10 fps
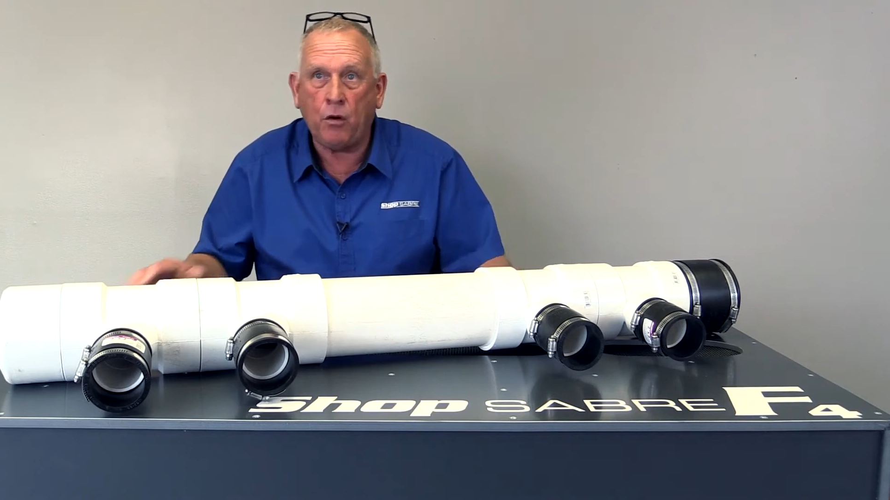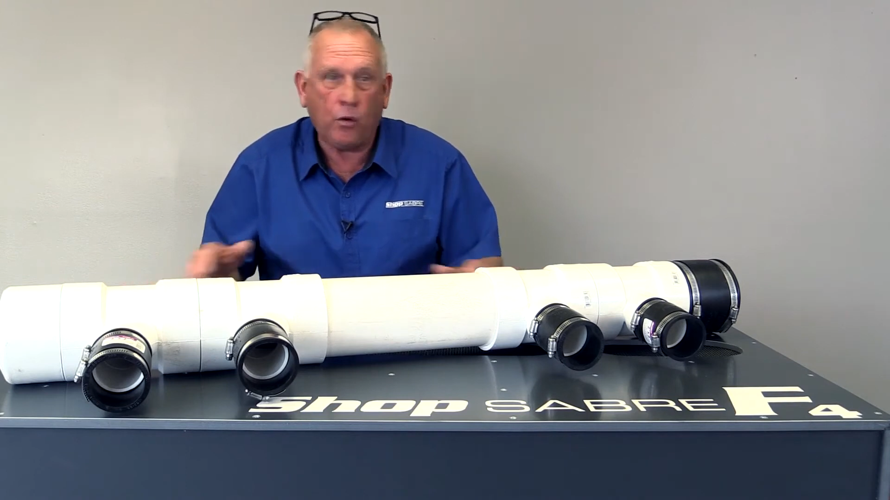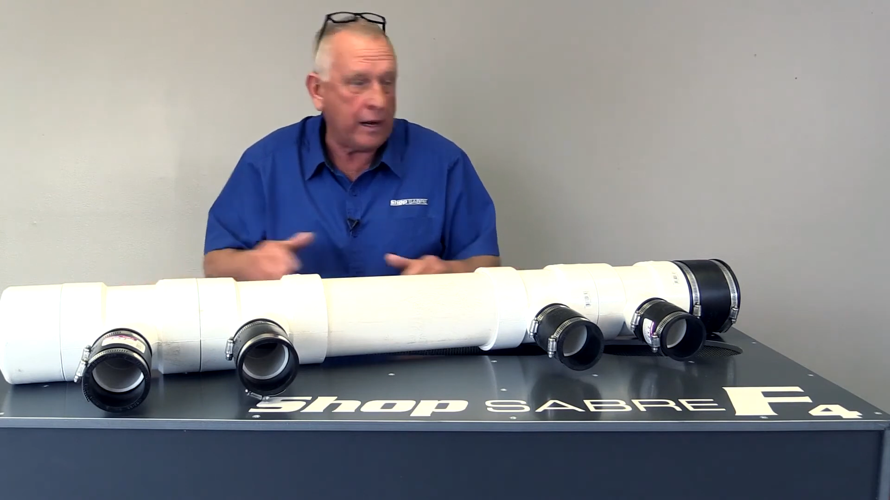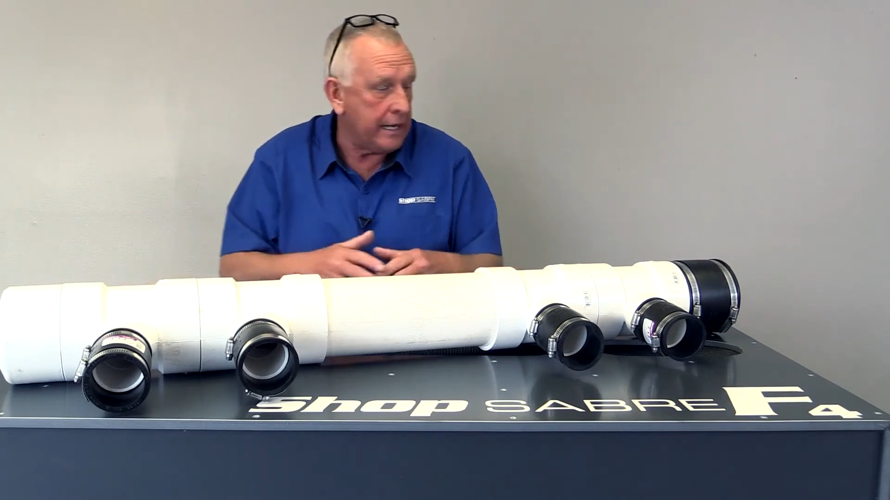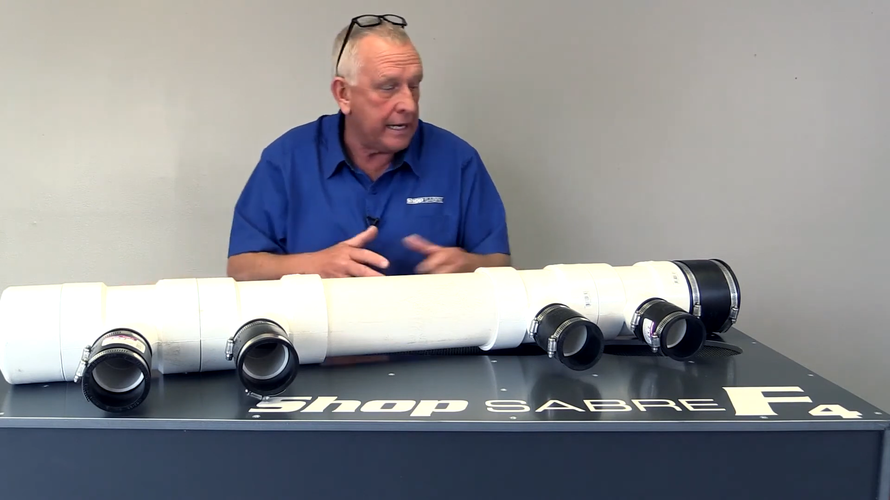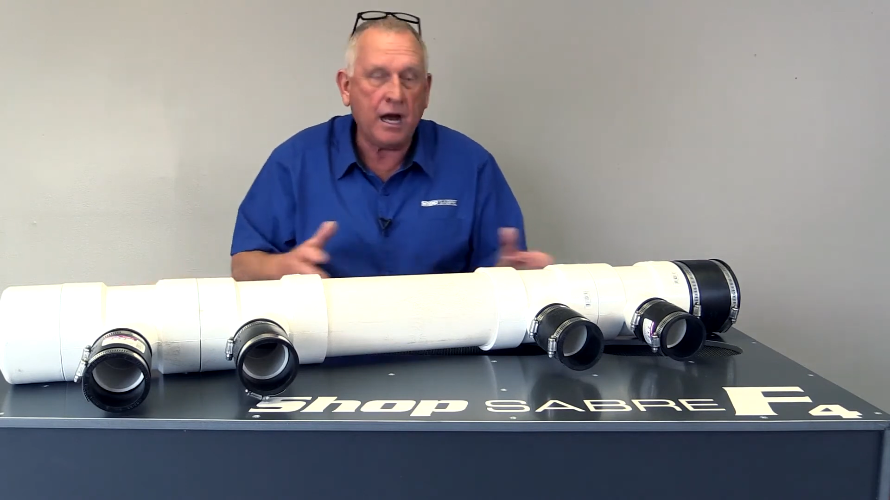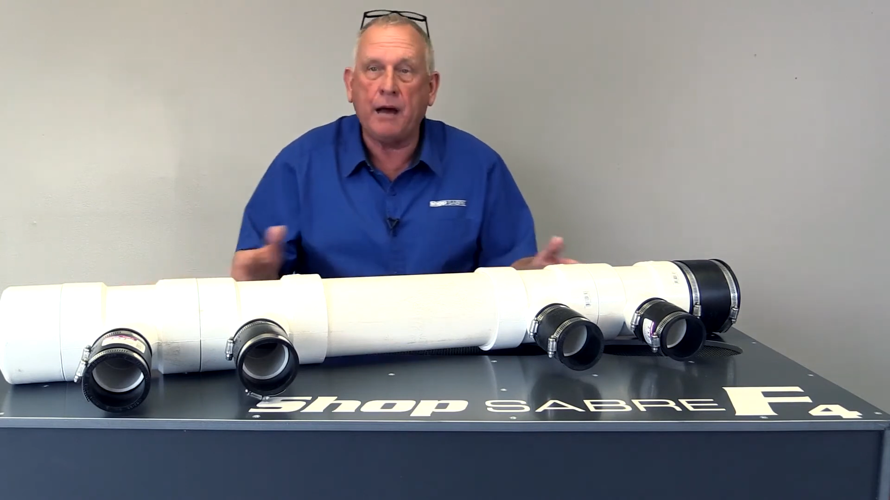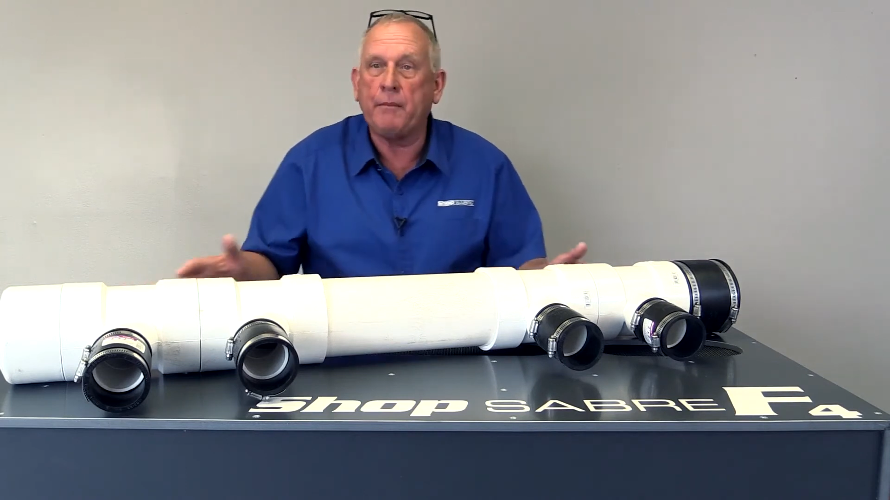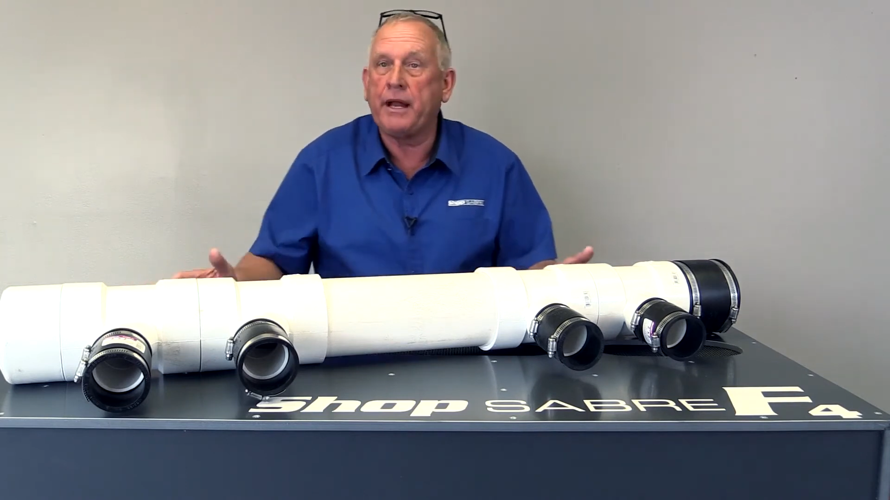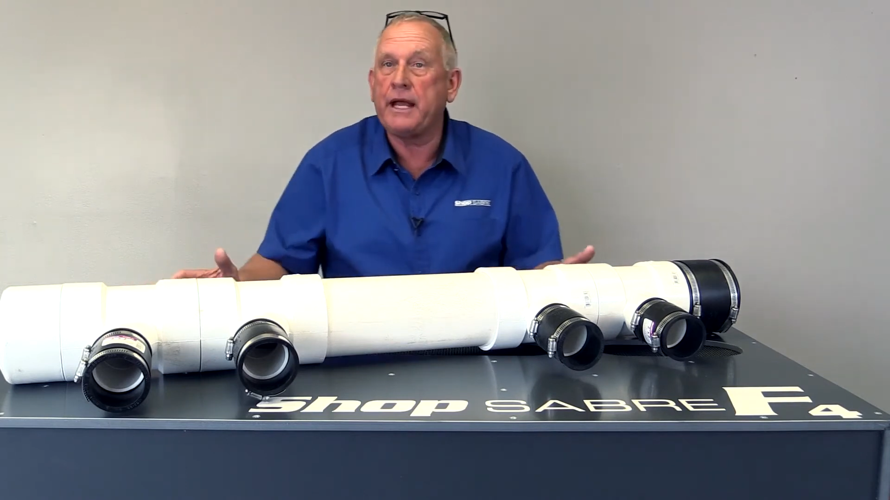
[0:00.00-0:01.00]
or any
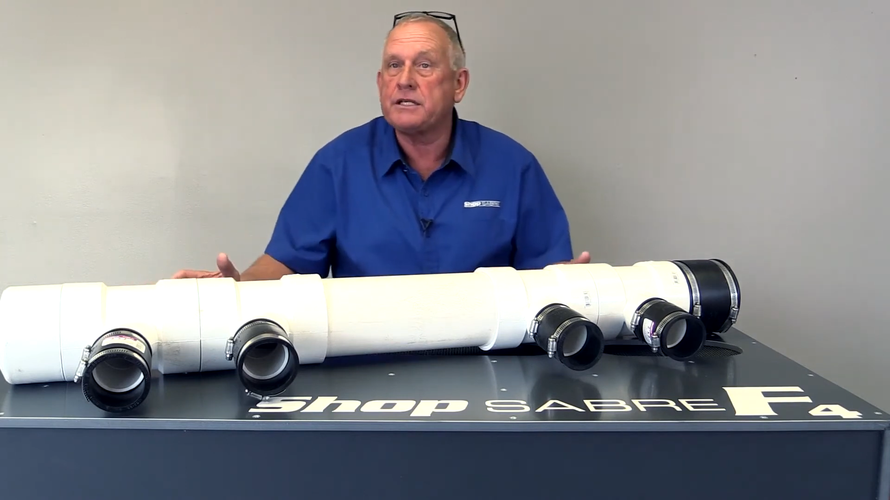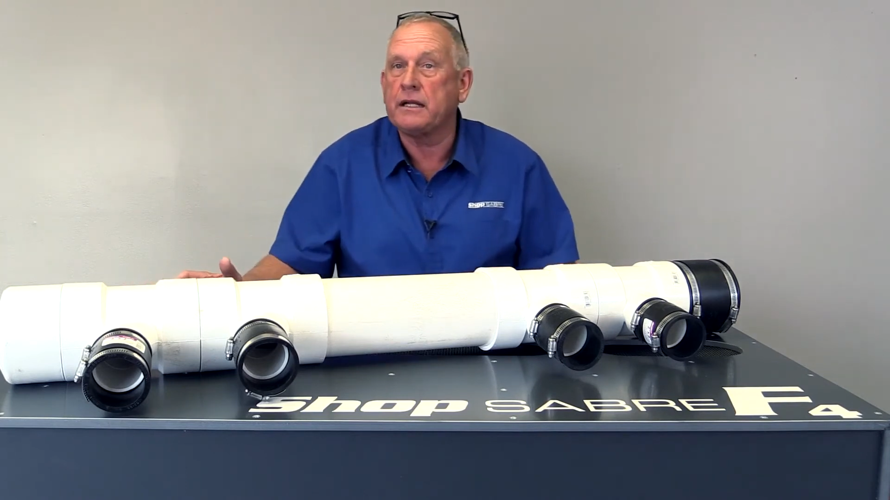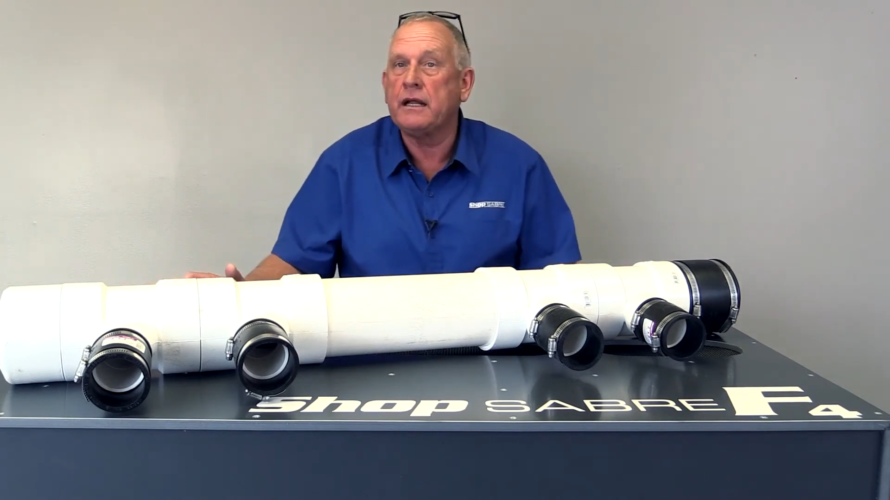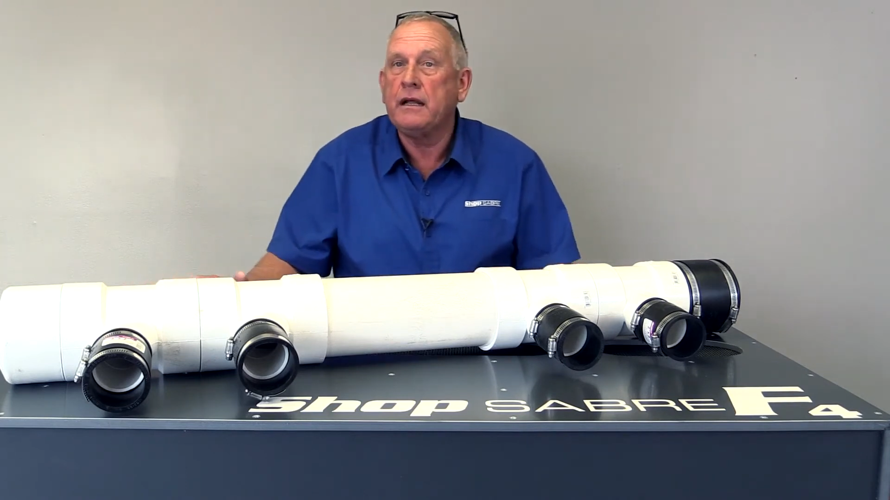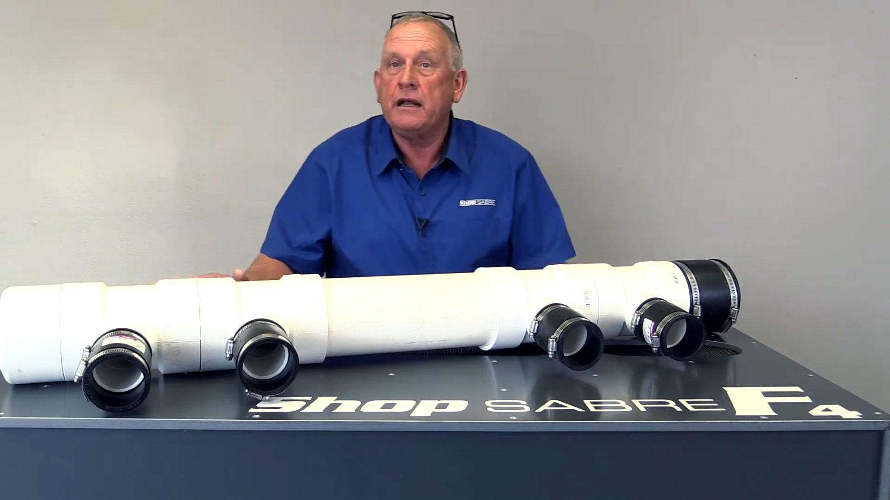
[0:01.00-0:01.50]
combination.